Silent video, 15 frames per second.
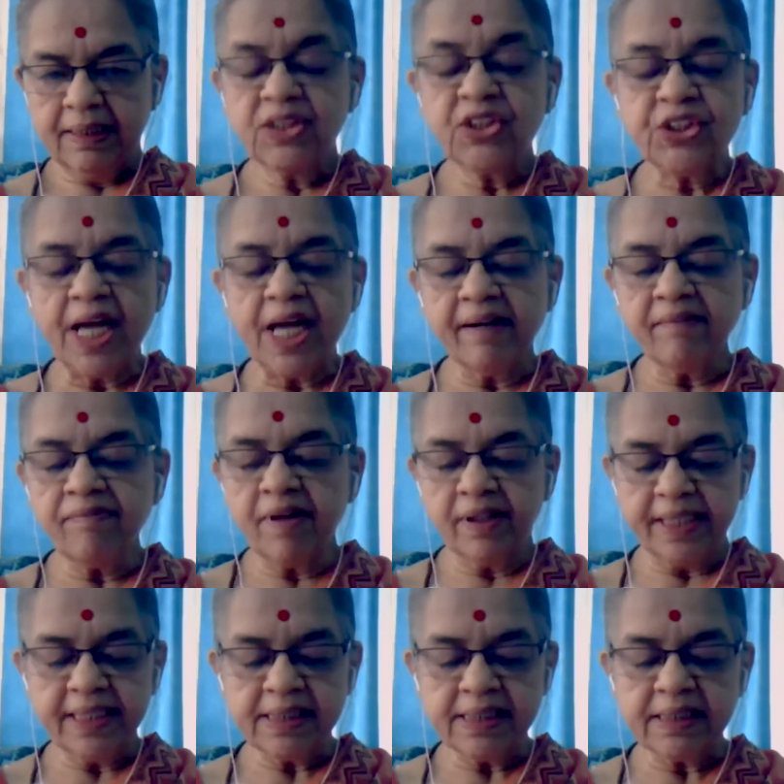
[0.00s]
charva,
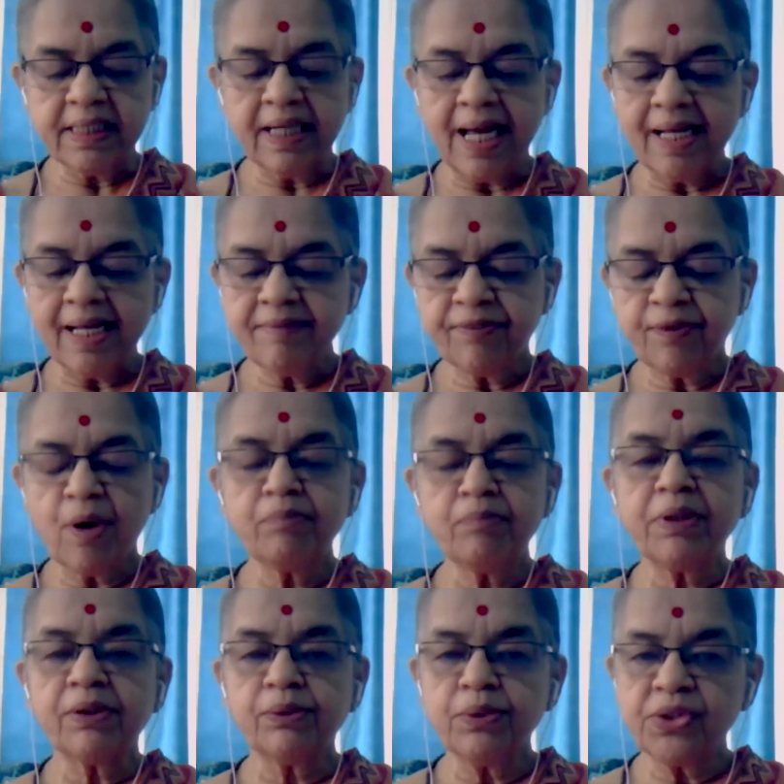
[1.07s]
it is derived from
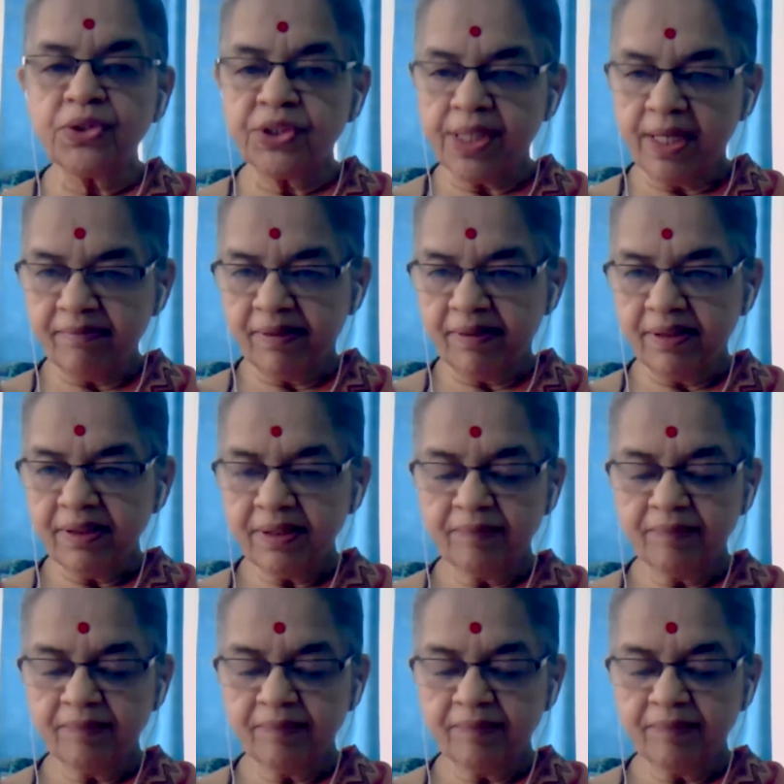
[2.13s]
the root charva,